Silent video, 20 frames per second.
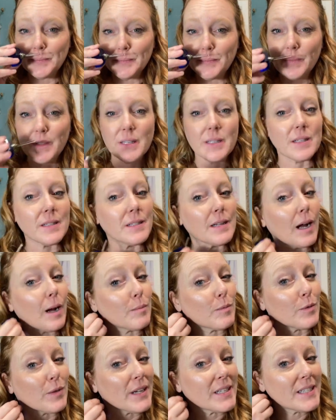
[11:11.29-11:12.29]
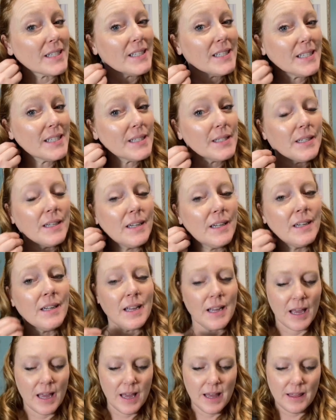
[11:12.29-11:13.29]
this is Amorescence
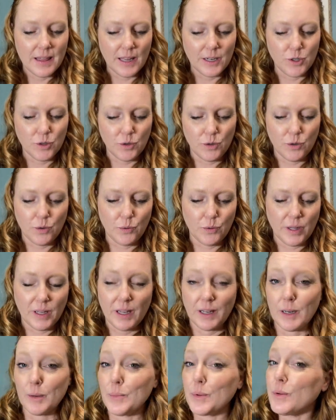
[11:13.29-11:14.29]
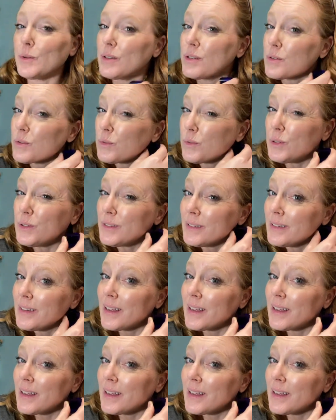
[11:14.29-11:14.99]
that you can only get at beauty school.